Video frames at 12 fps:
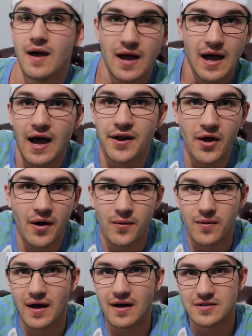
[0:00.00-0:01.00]
I
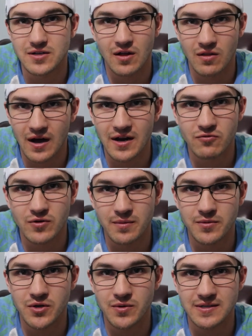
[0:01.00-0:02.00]
know a lot of what I'm
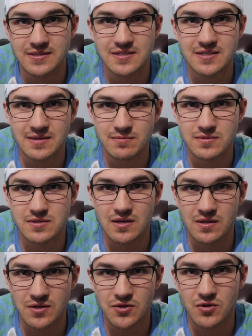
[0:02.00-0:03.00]
doing seems a
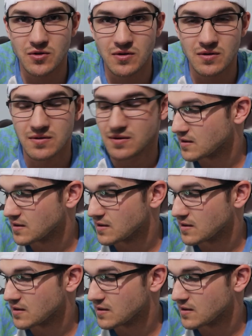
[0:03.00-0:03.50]
little